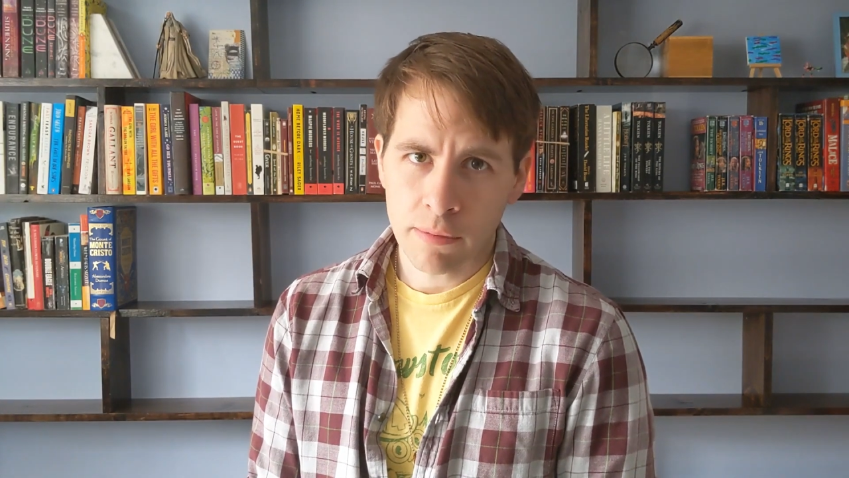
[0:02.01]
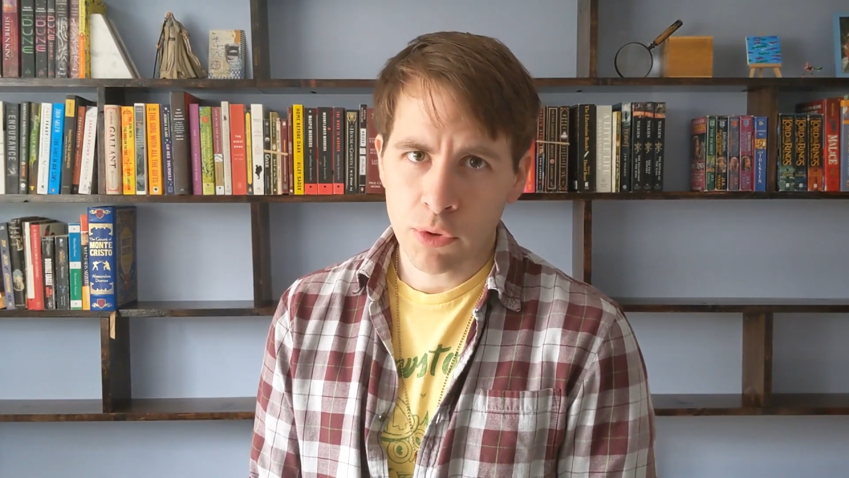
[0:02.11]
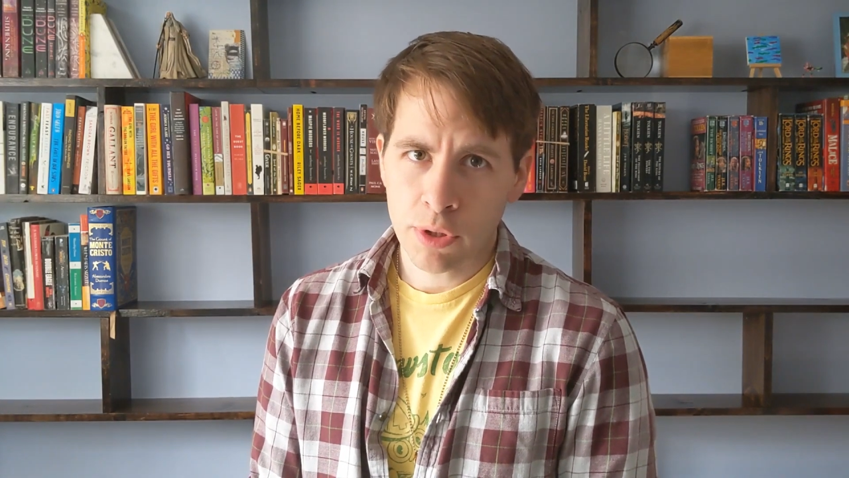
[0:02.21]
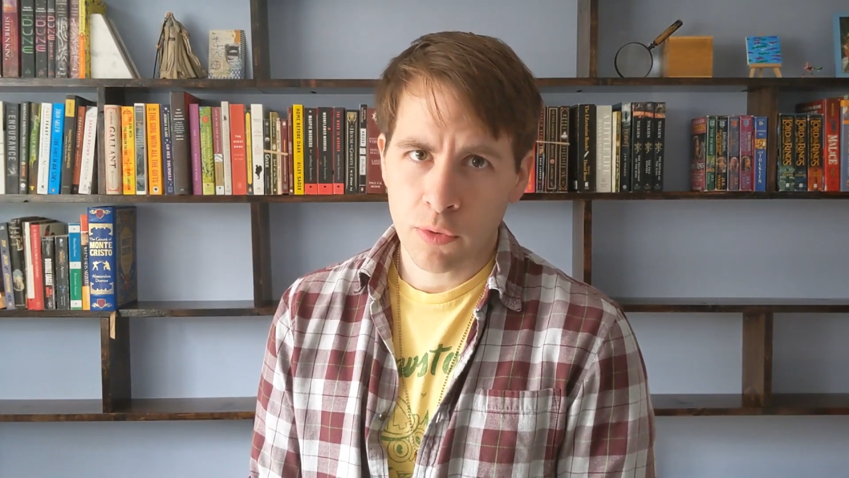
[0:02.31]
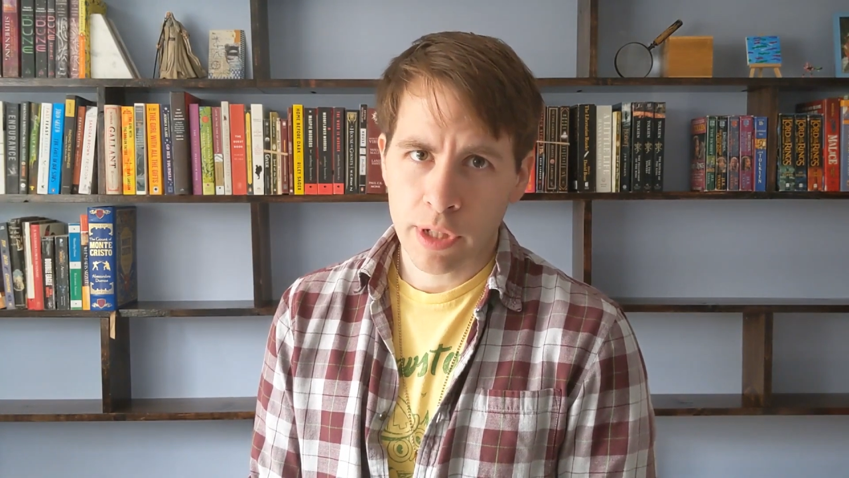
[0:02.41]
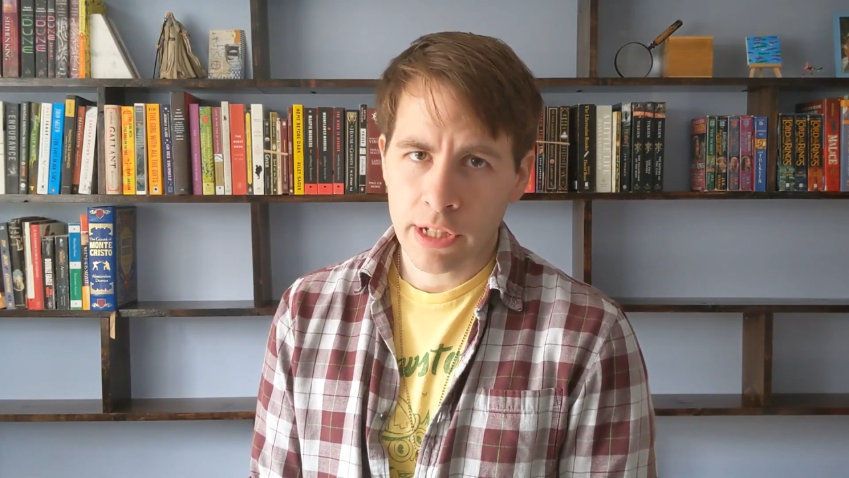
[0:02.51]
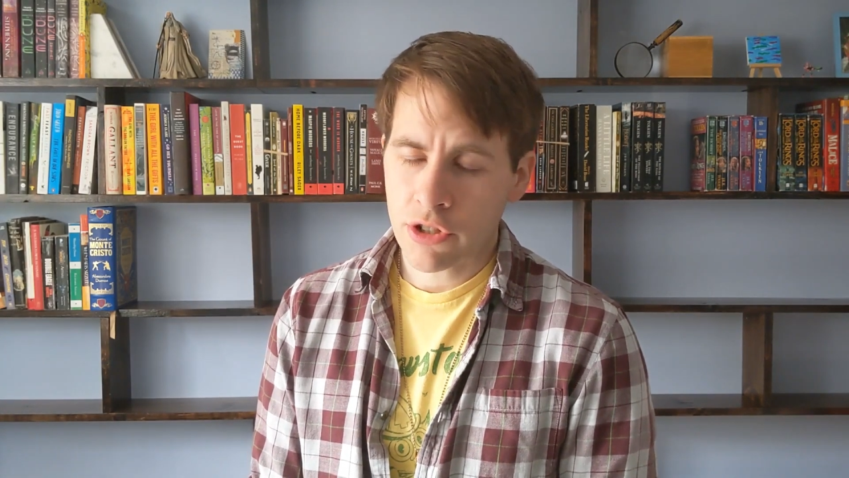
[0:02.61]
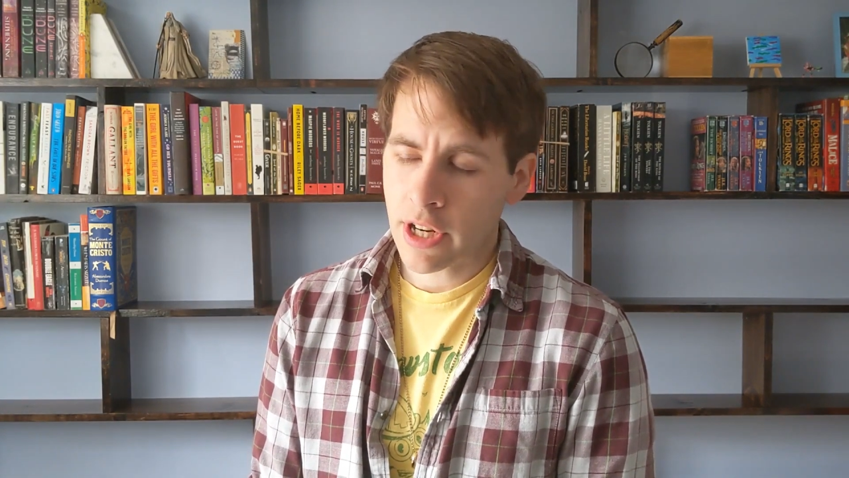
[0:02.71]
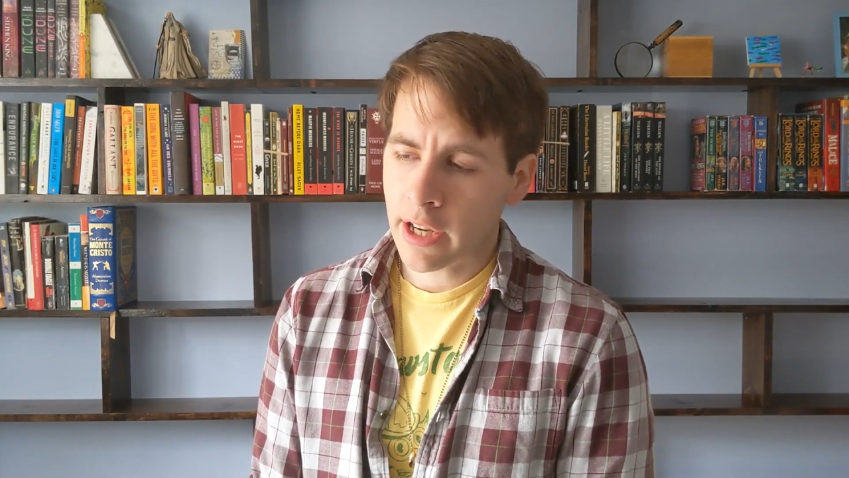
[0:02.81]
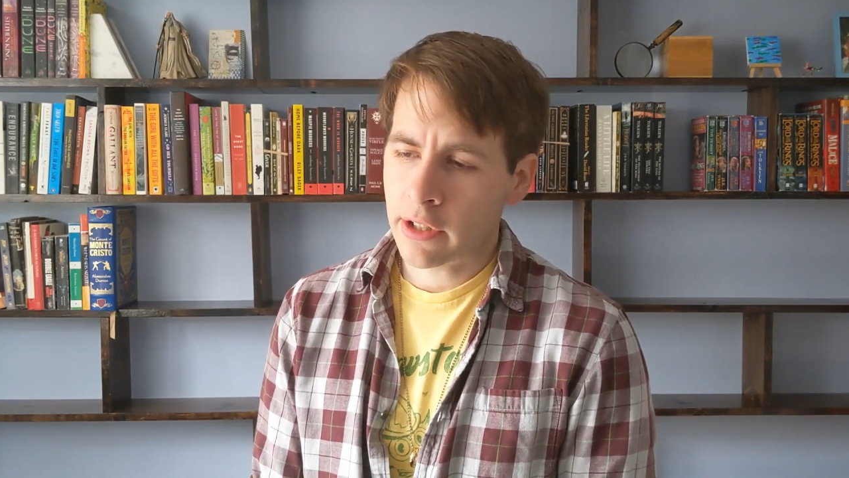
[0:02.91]
I'm doing a
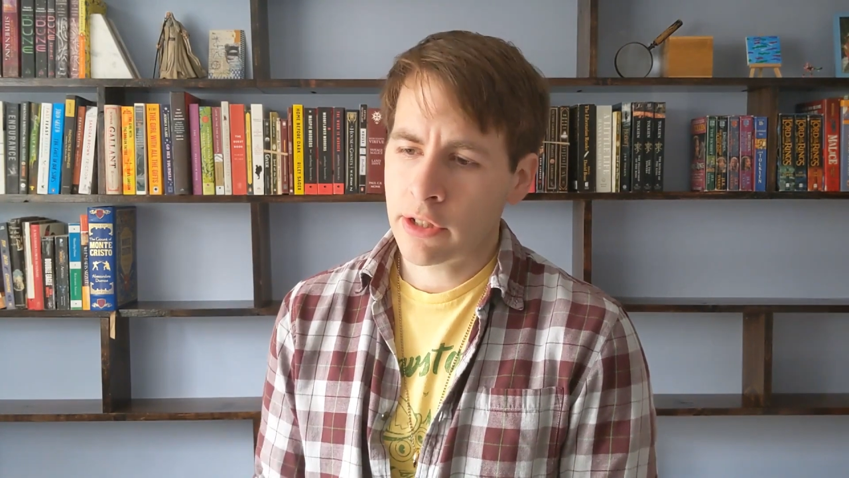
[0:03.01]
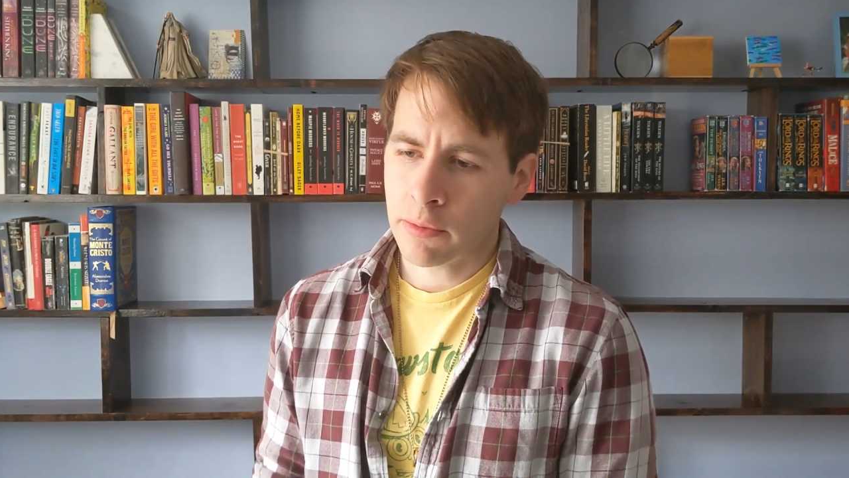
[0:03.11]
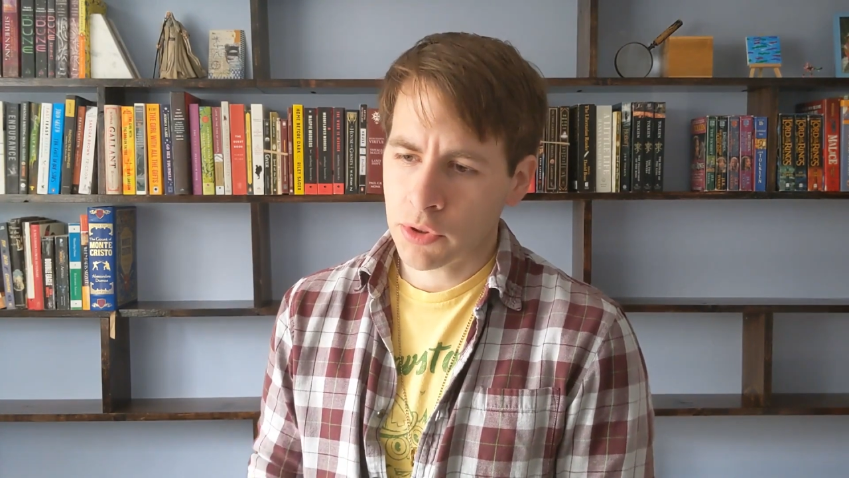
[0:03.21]
reading challenge.